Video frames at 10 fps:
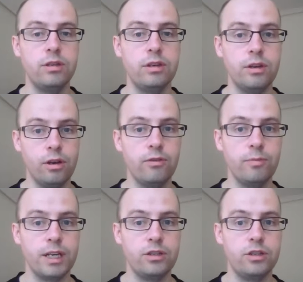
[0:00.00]
that a lot of
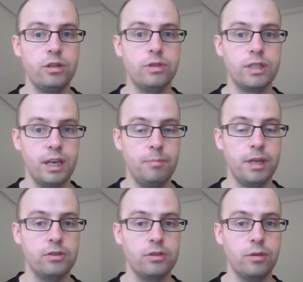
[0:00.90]
my students get
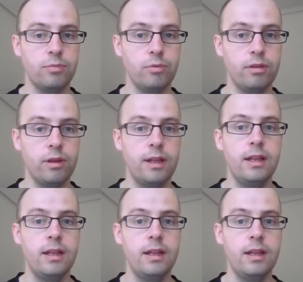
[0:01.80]
mixed up with.